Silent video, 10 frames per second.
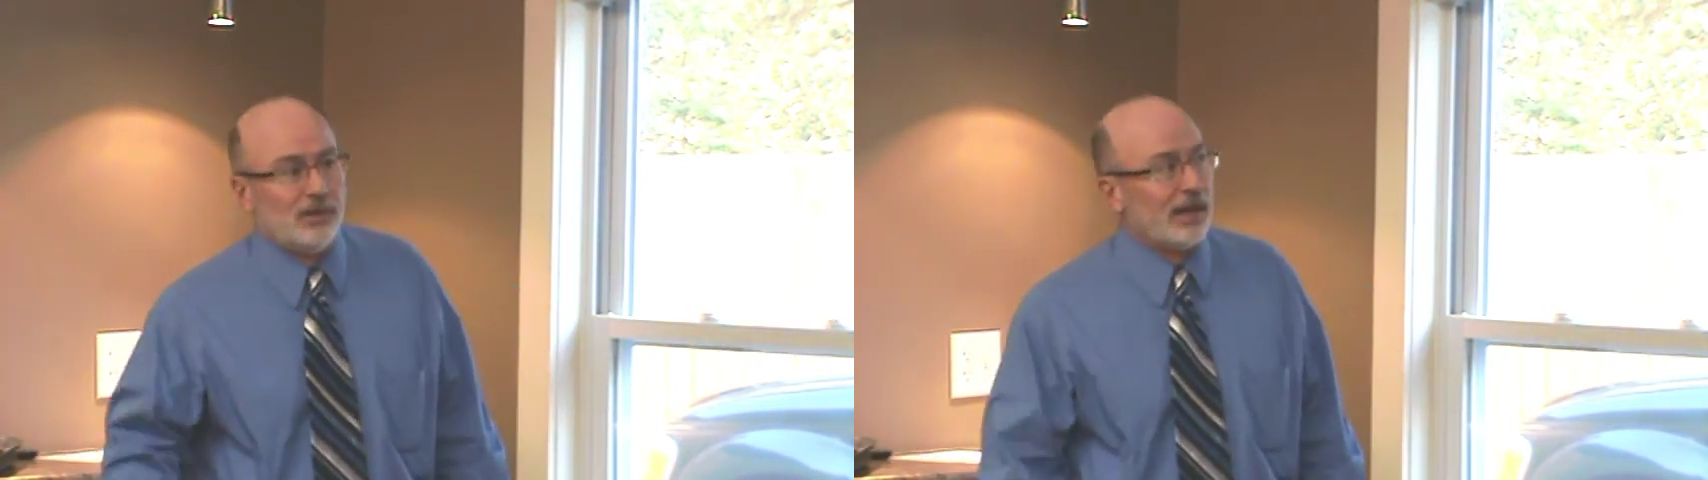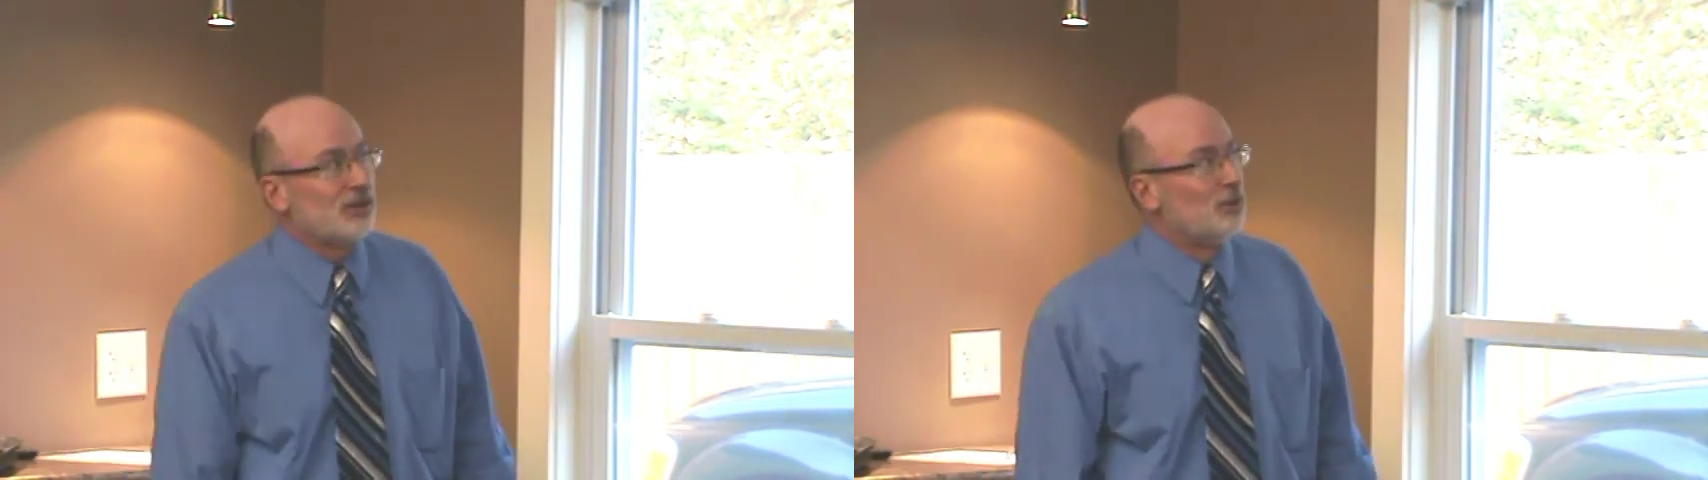
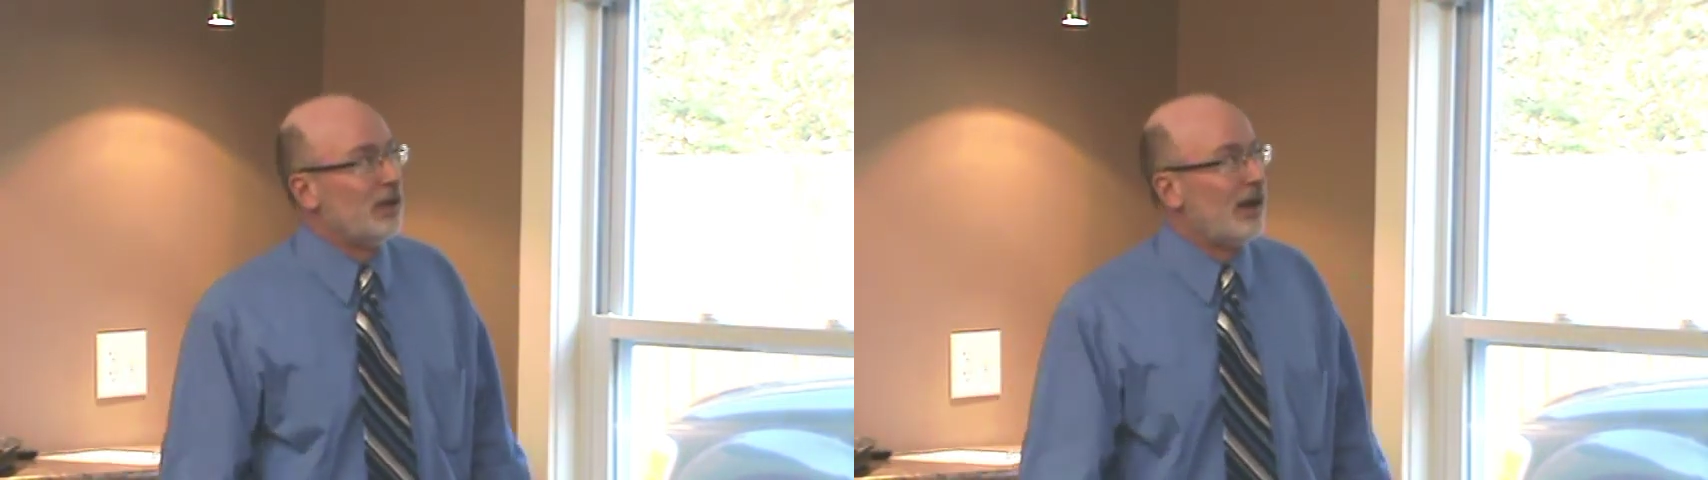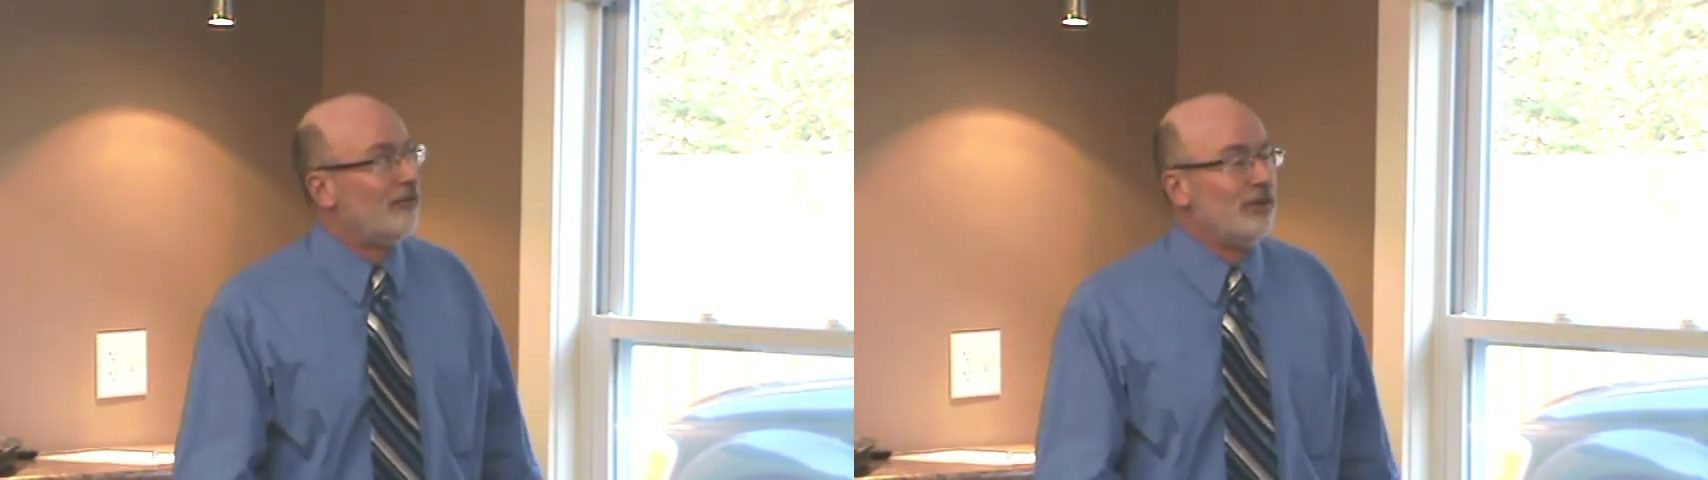Next,
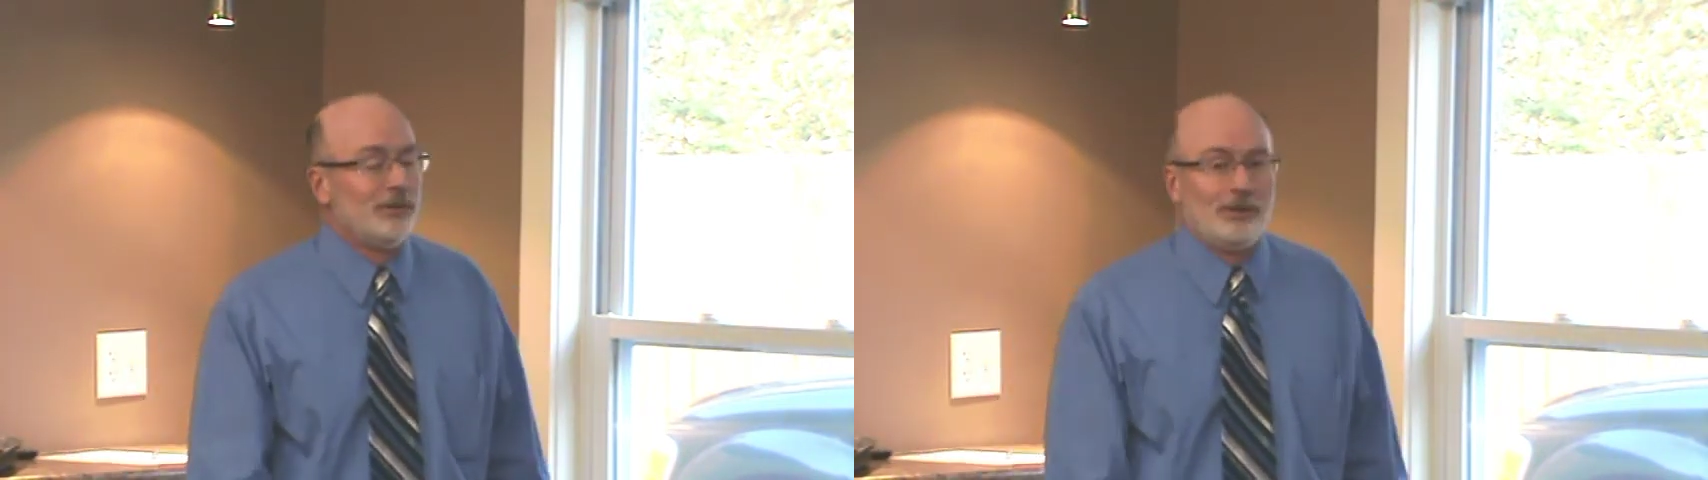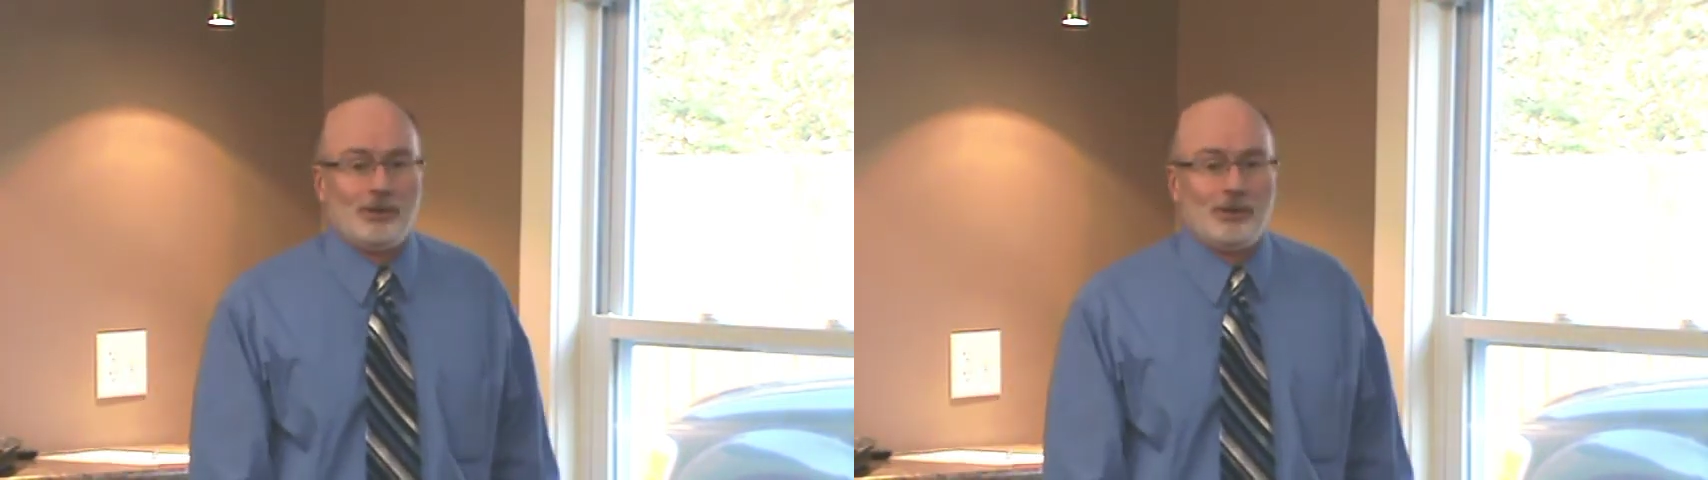we have